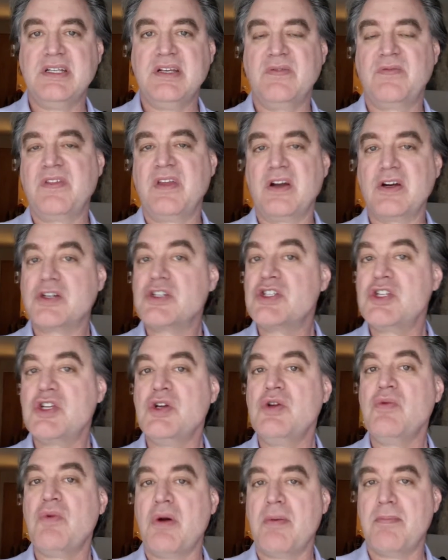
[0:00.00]
if they're
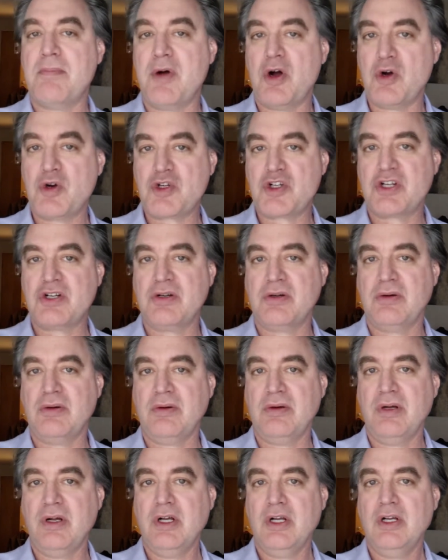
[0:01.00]
too
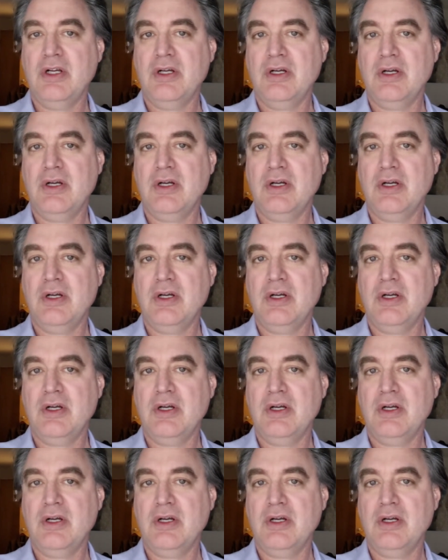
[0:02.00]
emotional